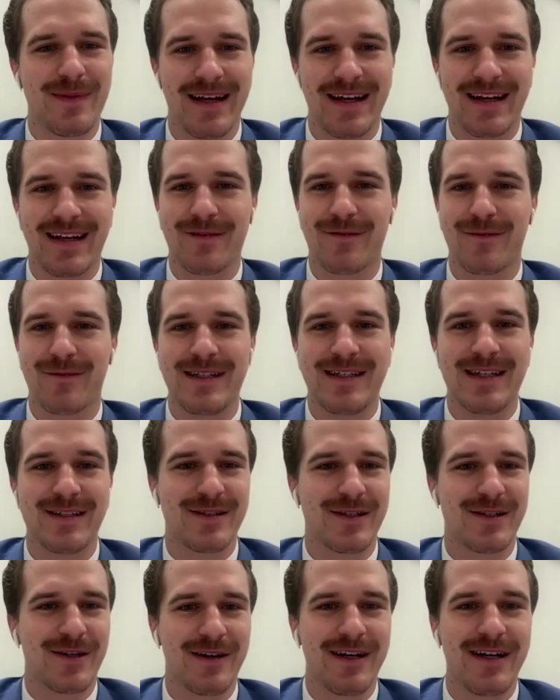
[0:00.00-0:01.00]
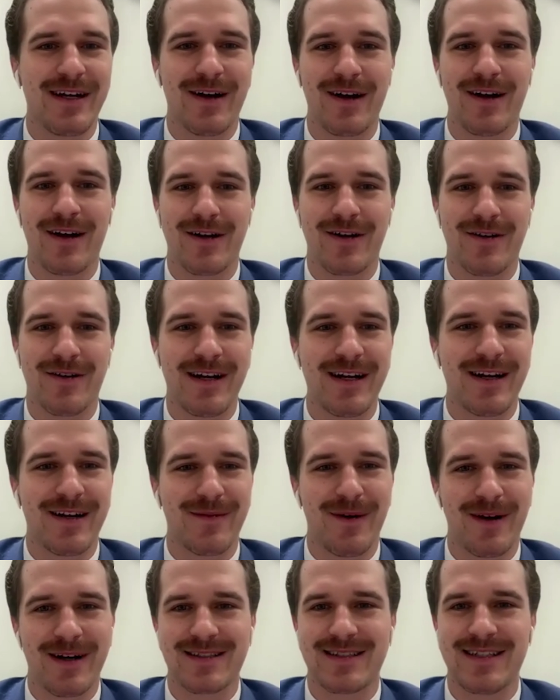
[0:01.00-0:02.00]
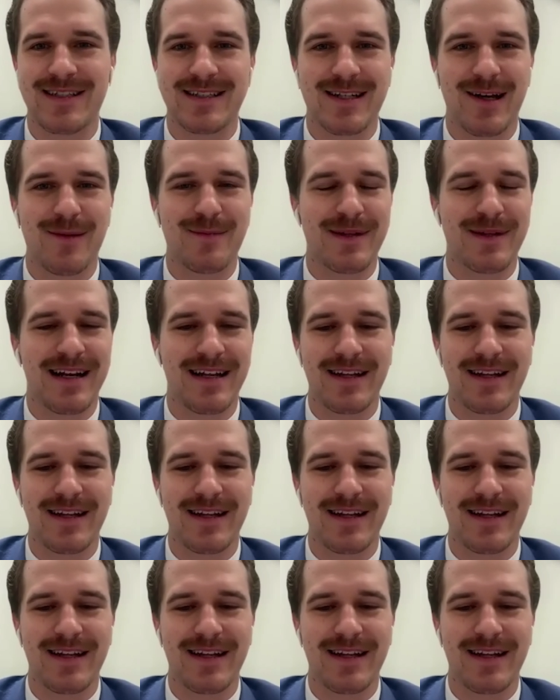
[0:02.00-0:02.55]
Like if we disagree or agree or want to see something,